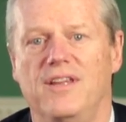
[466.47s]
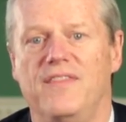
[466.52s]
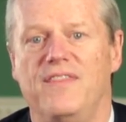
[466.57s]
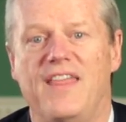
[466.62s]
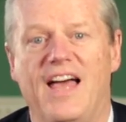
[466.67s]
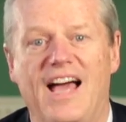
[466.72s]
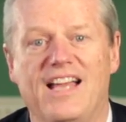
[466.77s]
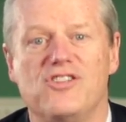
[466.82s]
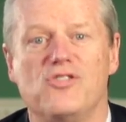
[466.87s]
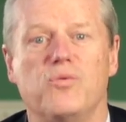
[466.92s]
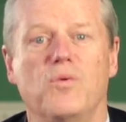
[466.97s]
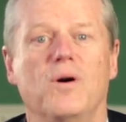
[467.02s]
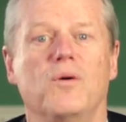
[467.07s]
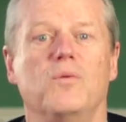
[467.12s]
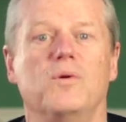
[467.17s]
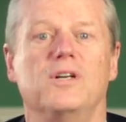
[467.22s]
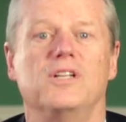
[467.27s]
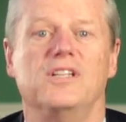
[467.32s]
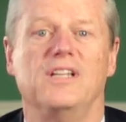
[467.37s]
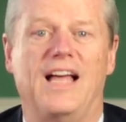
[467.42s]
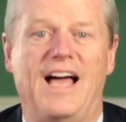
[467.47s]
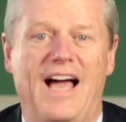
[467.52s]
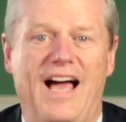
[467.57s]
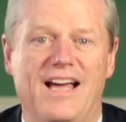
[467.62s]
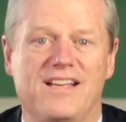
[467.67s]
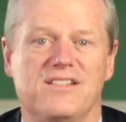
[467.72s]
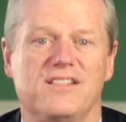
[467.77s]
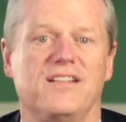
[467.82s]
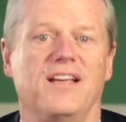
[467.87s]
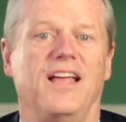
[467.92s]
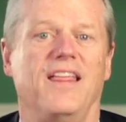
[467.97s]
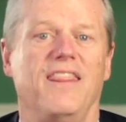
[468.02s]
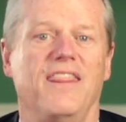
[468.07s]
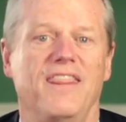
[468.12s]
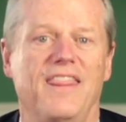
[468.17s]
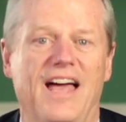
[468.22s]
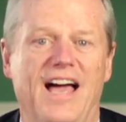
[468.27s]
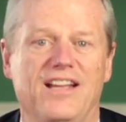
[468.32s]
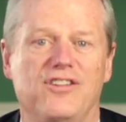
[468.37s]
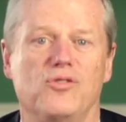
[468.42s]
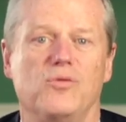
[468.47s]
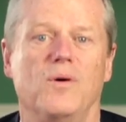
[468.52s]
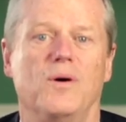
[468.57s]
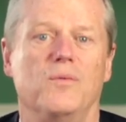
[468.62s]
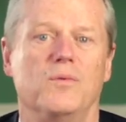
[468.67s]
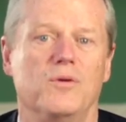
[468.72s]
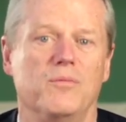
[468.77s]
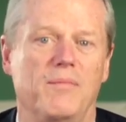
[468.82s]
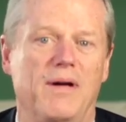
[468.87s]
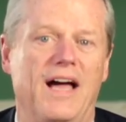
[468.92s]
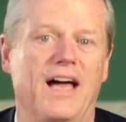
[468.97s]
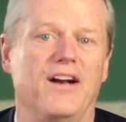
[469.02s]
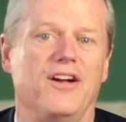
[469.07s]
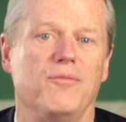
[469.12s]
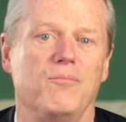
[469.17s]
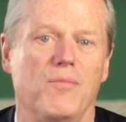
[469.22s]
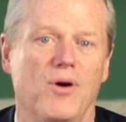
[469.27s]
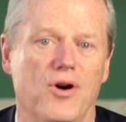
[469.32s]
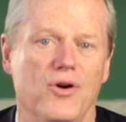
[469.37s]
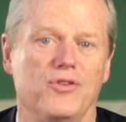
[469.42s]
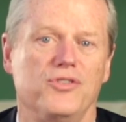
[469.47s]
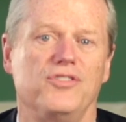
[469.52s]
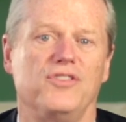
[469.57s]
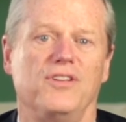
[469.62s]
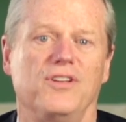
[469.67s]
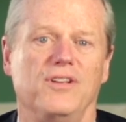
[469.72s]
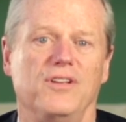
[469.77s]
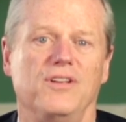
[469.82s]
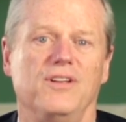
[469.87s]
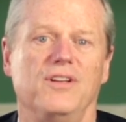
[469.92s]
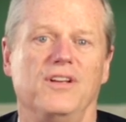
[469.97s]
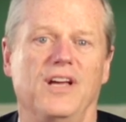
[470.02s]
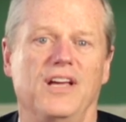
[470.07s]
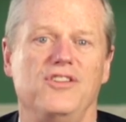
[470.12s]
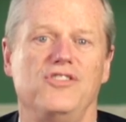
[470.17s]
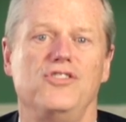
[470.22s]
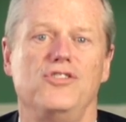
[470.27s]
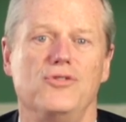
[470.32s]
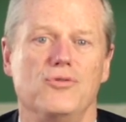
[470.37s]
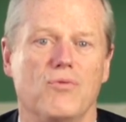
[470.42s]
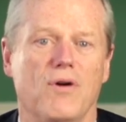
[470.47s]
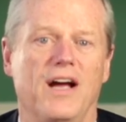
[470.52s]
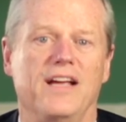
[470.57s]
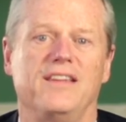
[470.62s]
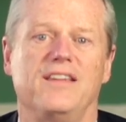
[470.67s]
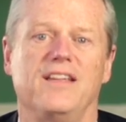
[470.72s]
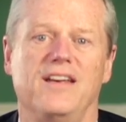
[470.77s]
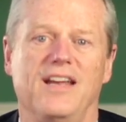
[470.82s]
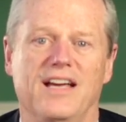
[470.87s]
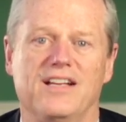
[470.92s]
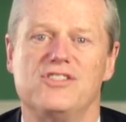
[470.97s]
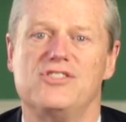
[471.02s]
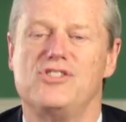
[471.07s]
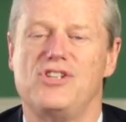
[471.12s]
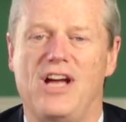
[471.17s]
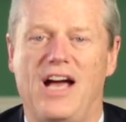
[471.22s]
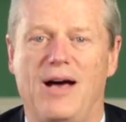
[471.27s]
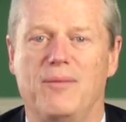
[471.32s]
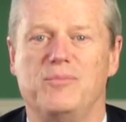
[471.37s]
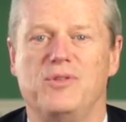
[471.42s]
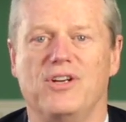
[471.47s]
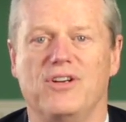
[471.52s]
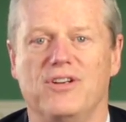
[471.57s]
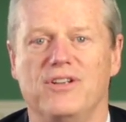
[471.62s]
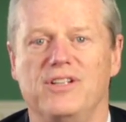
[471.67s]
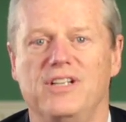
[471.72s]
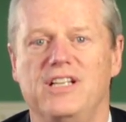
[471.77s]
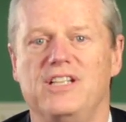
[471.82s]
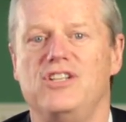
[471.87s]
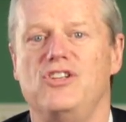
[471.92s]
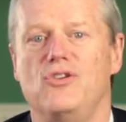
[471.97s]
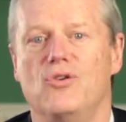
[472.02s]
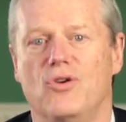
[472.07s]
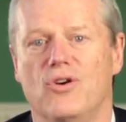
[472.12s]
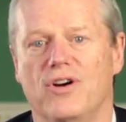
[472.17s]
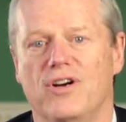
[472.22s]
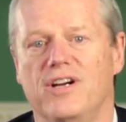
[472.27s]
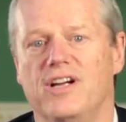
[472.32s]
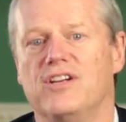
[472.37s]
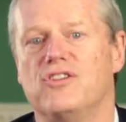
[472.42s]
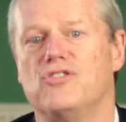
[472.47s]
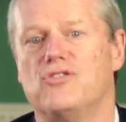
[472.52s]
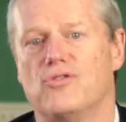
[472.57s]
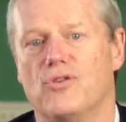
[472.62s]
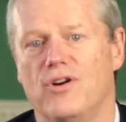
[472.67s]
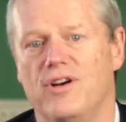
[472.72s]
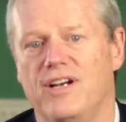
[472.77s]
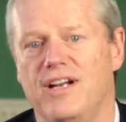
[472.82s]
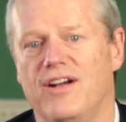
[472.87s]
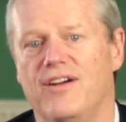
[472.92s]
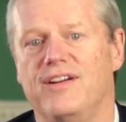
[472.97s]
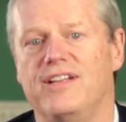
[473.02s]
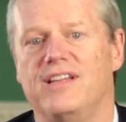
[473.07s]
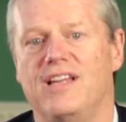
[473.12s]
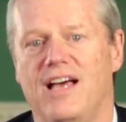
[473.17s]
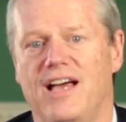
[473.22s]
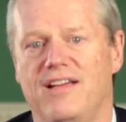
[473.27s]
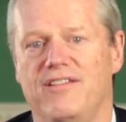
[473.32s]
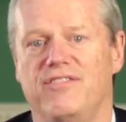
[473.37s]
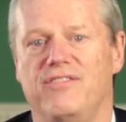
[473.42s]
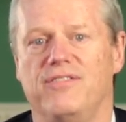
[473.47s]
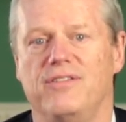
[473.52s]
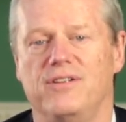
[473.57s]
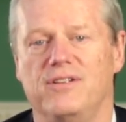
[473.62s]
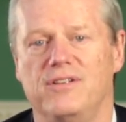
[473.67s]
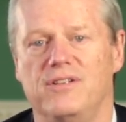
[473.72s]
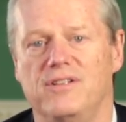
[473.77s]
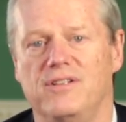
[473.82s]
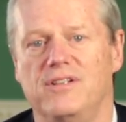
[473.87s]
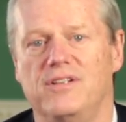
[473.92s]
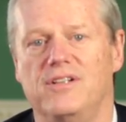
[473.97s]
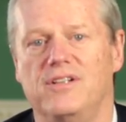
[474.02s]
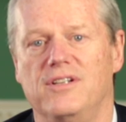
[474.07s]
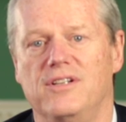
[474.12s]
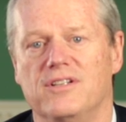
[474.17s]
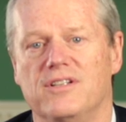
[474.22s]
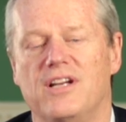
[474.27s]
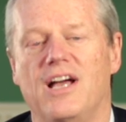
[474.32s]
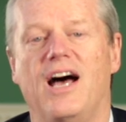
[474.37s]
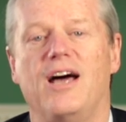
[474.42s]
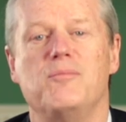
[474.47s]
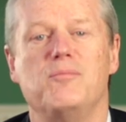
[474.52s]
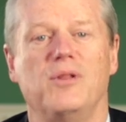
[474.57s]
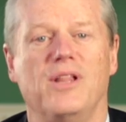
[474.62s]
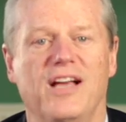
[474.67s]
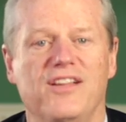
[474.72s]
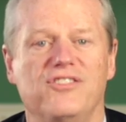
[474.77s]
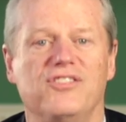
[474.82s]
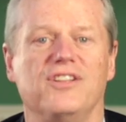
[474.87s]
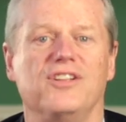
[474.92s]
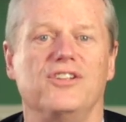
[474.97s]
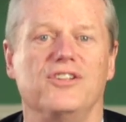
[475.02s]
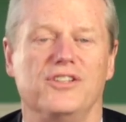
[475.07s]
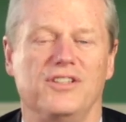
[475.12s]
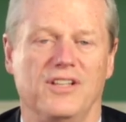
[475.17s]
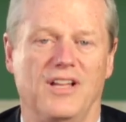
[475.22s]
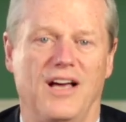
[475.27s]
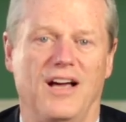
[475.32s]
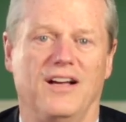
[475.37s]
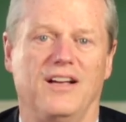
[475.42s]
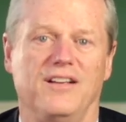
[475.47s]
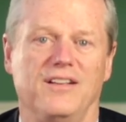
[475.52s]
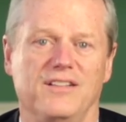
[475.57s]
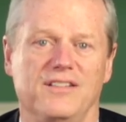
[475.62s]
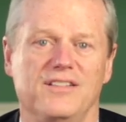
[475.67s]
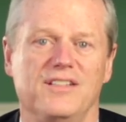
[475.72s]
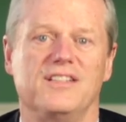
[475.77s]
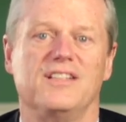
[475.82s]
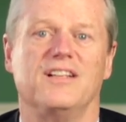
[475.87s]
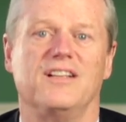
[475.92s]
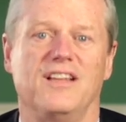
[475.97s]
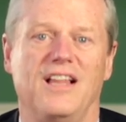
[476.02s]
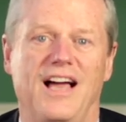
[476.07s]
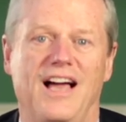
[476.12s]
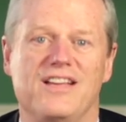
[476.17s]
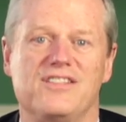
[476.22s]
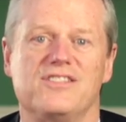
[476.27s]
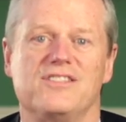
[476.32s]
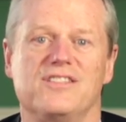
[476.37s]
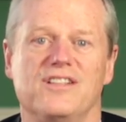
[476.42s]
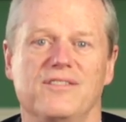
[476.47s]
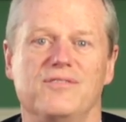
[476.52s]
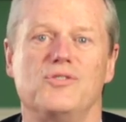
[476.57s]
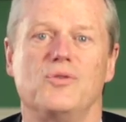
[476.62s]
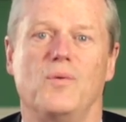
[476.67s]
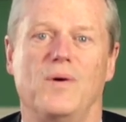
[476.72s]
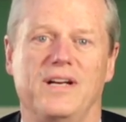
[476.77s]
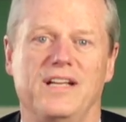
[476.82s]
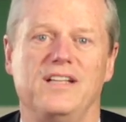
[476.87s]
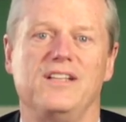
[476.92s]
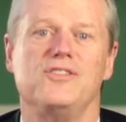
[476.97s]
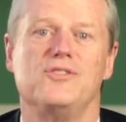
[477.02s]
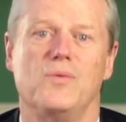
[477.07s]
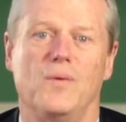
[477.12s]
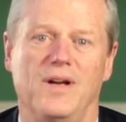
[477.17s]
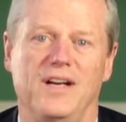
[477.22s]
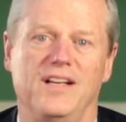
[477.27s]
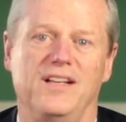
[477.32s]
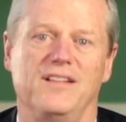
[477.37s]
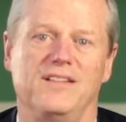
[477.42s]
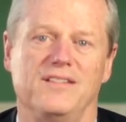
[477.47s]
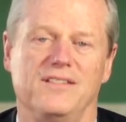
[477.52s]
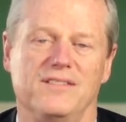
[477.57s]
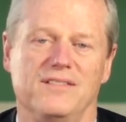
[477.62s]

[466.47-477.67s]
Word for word: That's what will last, and that's what will matter most as you write the next chapter in your extraordinary life. God bless and good luck to the class of 2020.